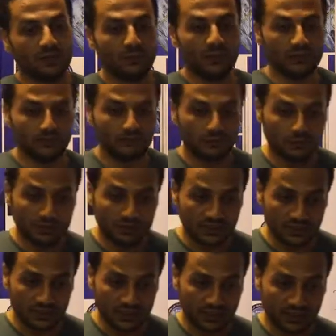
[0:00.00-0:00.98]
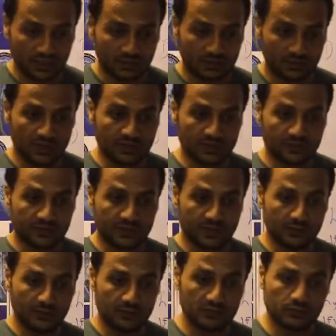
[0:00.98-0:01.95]
But if you look at actually at
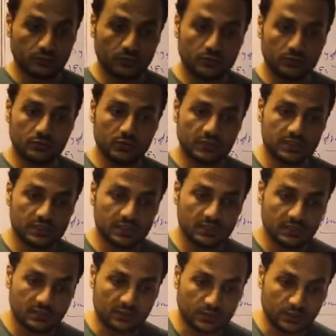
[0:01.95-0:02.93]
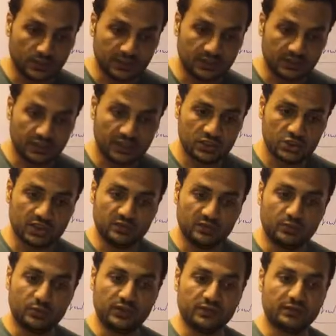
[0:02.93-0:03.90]
down, if you see here point H
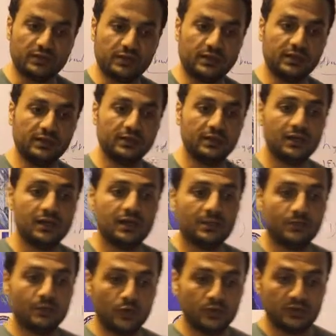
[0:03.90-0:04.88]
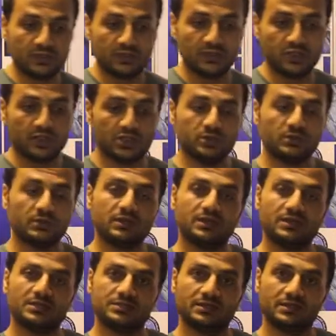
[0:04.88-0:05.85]
and point I, point H
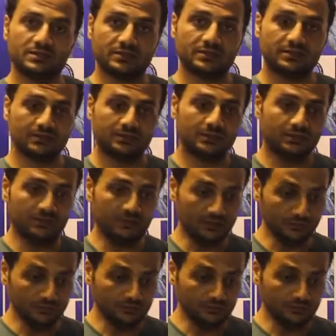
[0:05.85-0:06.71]
actually is existing